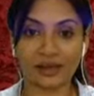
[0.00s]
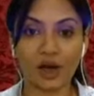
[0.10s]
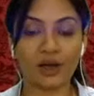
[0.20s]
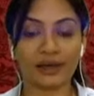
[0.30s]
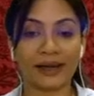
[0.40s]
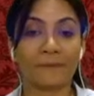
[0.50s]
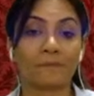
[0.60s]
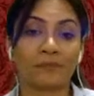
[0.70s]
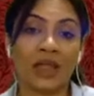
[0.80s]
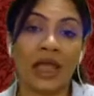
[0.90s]
All right,
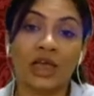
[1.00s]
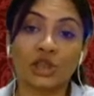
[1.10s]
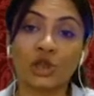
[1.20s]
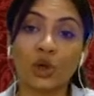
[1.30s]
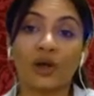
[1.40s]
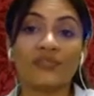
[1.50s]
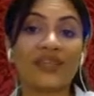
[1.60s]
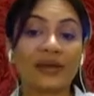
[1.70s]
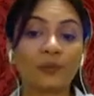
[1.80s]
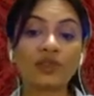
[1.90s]
so
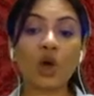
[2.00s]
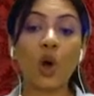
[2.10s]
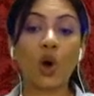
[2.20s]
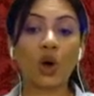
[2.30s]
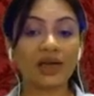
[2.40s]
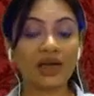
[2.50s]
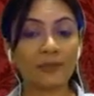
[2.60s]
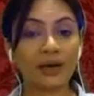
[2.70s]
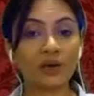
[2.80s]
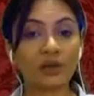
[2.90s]
that was all
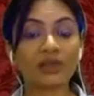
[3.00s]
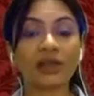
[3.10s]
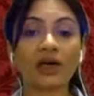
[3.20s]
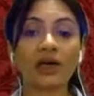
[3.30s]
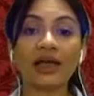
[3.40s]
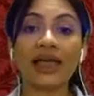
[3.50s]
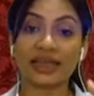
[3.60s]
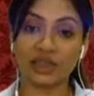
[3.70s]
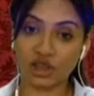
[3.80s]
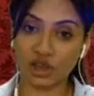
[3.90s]
about the
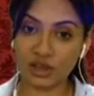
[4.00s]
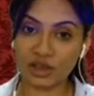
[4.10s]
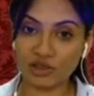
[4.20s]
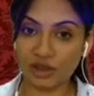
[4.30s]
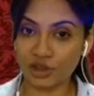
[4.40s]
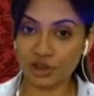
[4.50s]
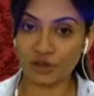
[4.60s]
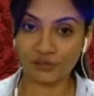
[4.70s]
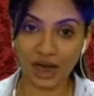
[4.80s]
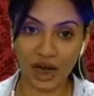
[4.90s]
external structure
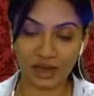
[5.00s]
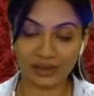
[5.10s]
of the heart.